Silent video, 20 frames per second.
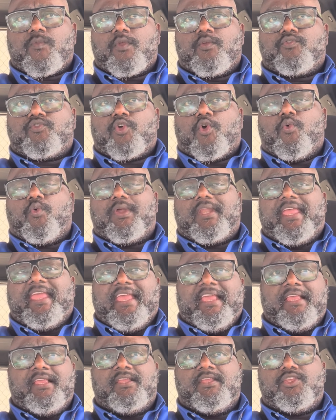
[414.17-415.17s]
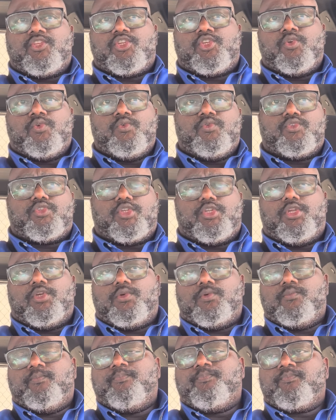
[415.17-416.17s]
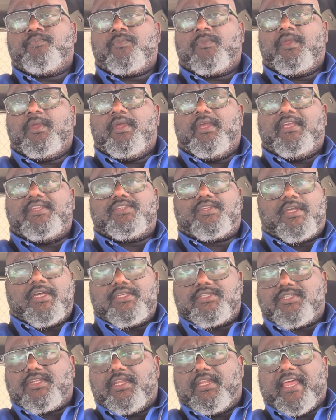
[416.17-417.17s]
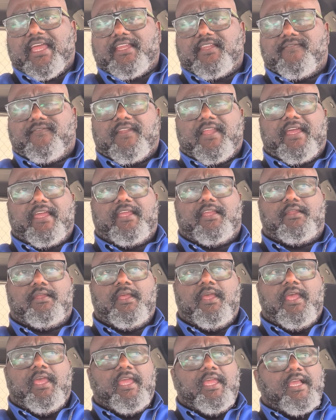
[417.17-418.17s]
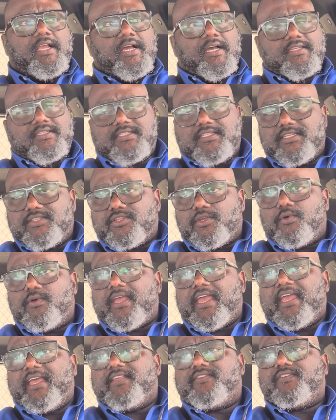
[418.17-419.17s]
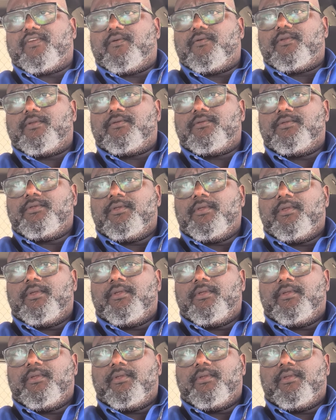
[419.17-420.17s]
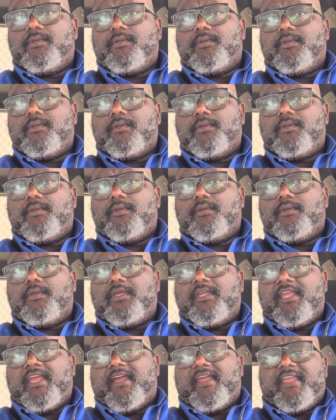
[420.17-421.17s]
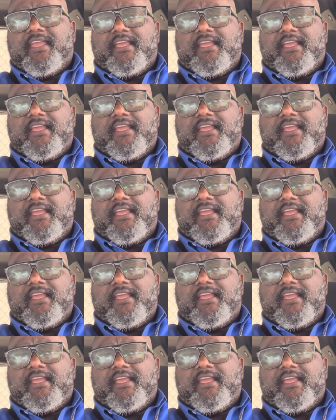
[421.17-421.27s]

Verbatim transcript: it. So what he choose to do it's constantly like the flame. He constantly throw gas on it. And yeah, he